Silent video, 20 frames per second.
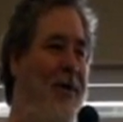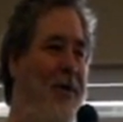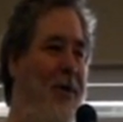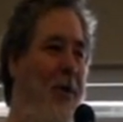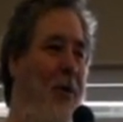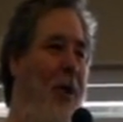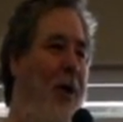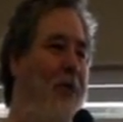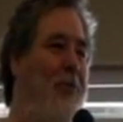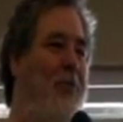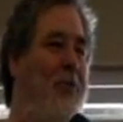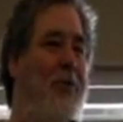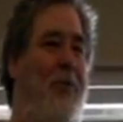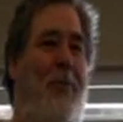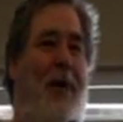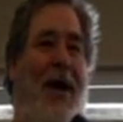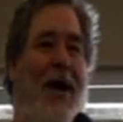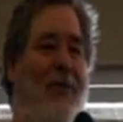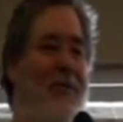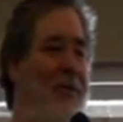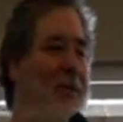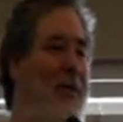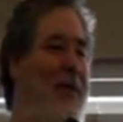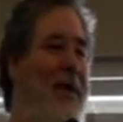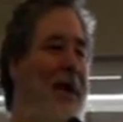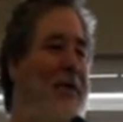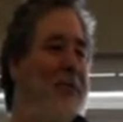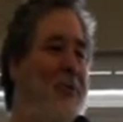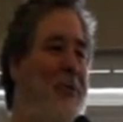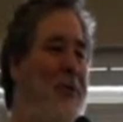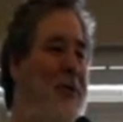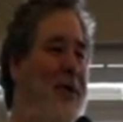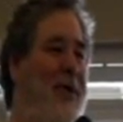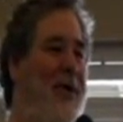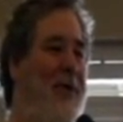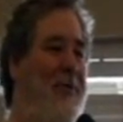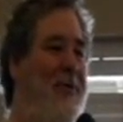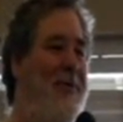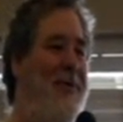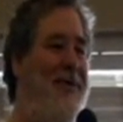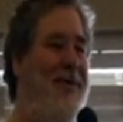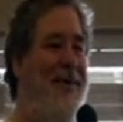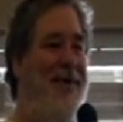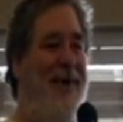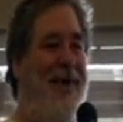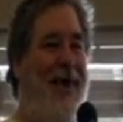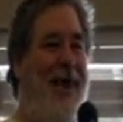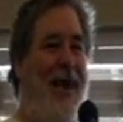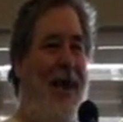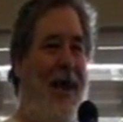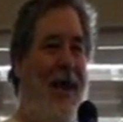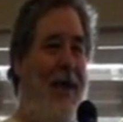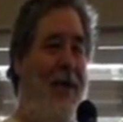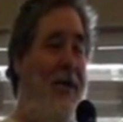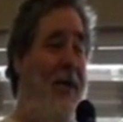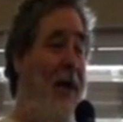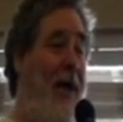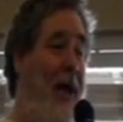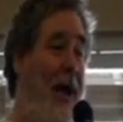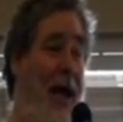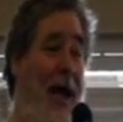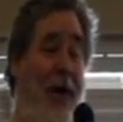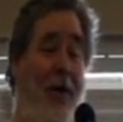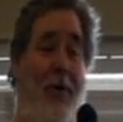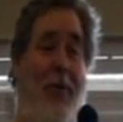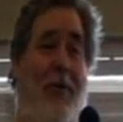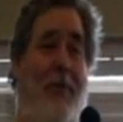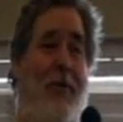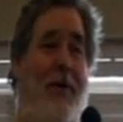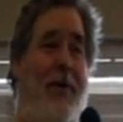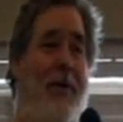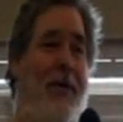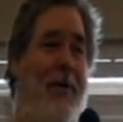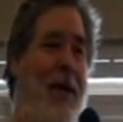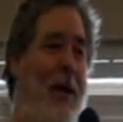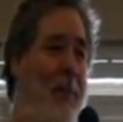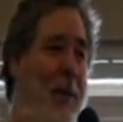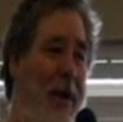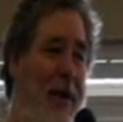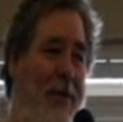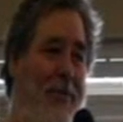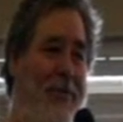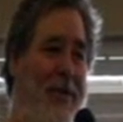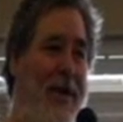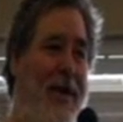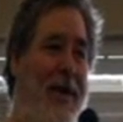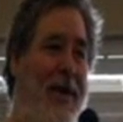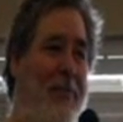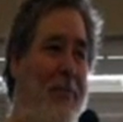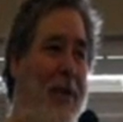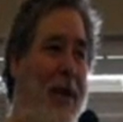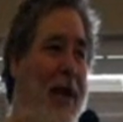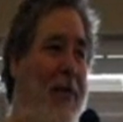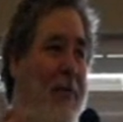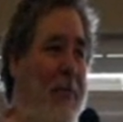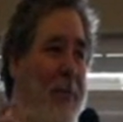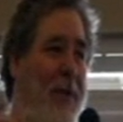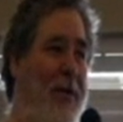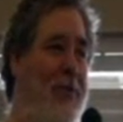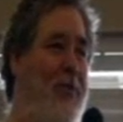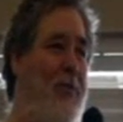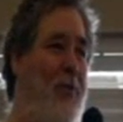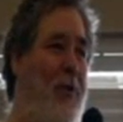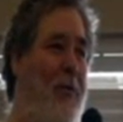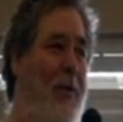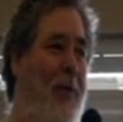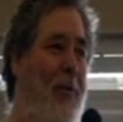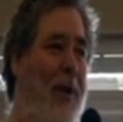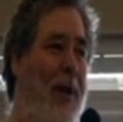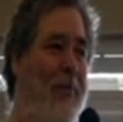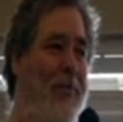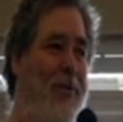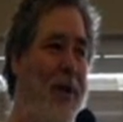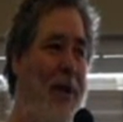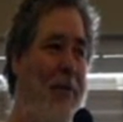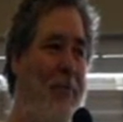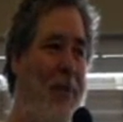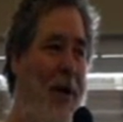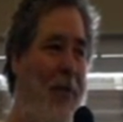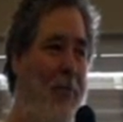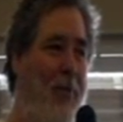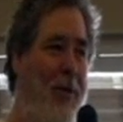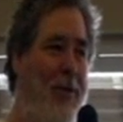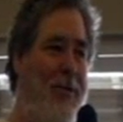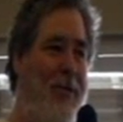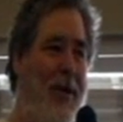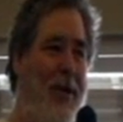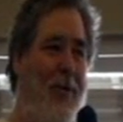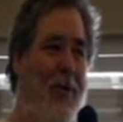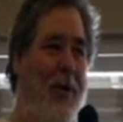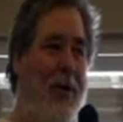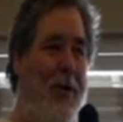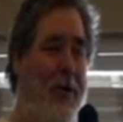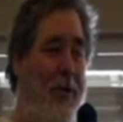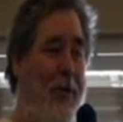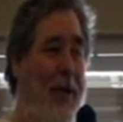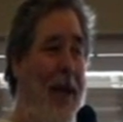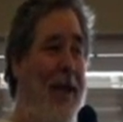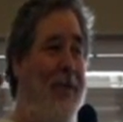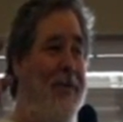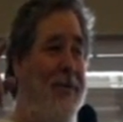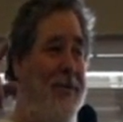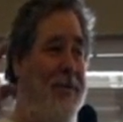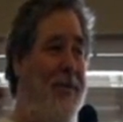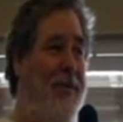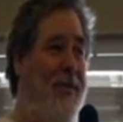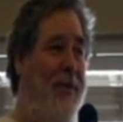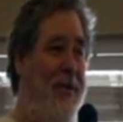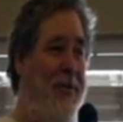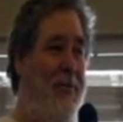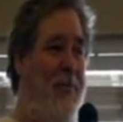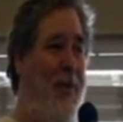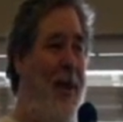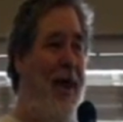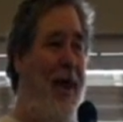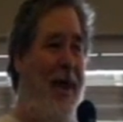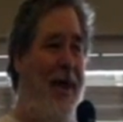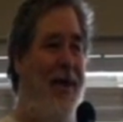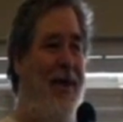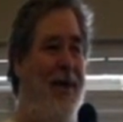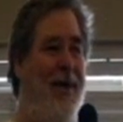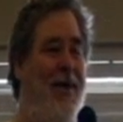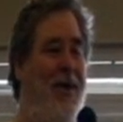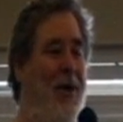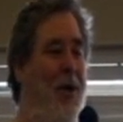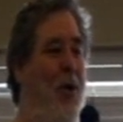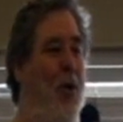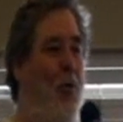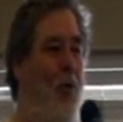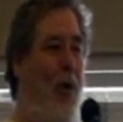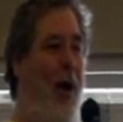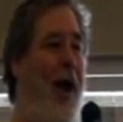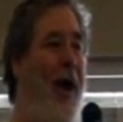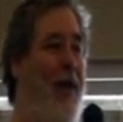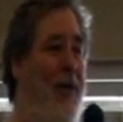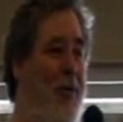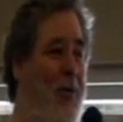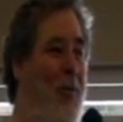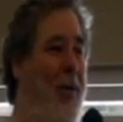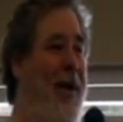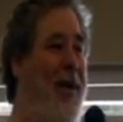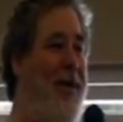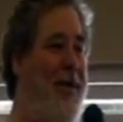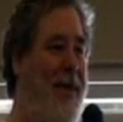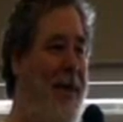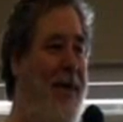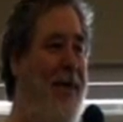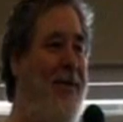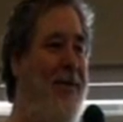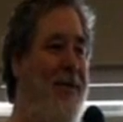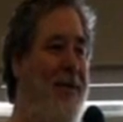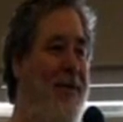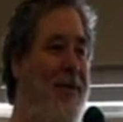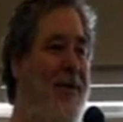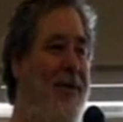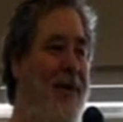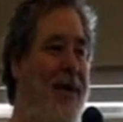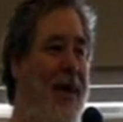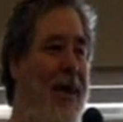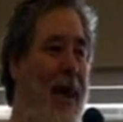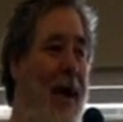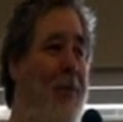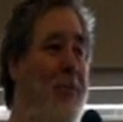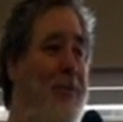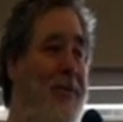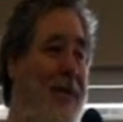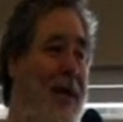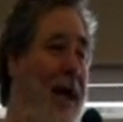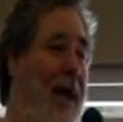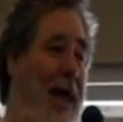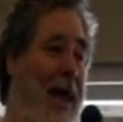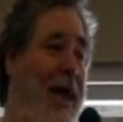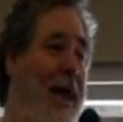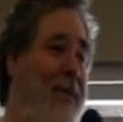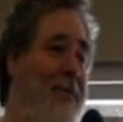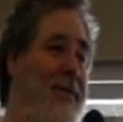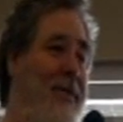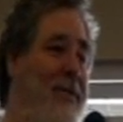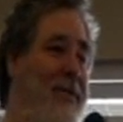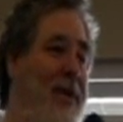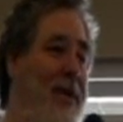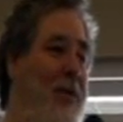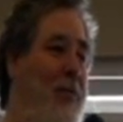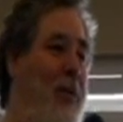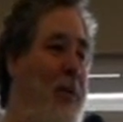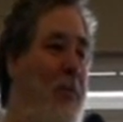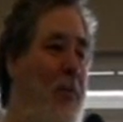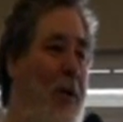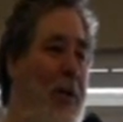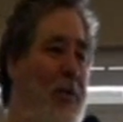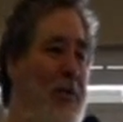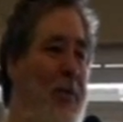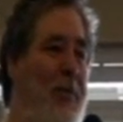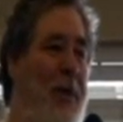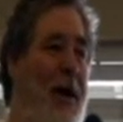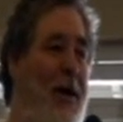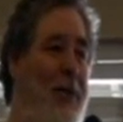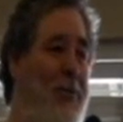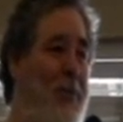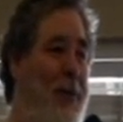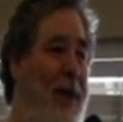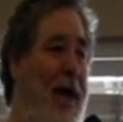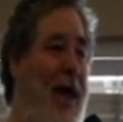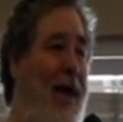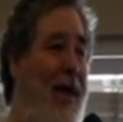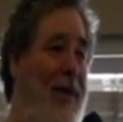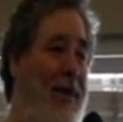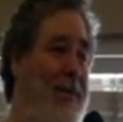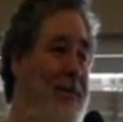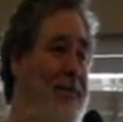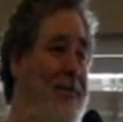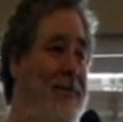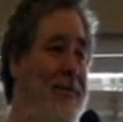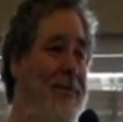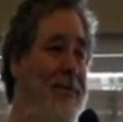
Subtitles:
hundreds of miles in the desert, and I don't know how many have seen it, but I have a picture on my website, bobboyce.org. You can actually see the display where I tweaked it, and I had it at 63.3 miles per gallon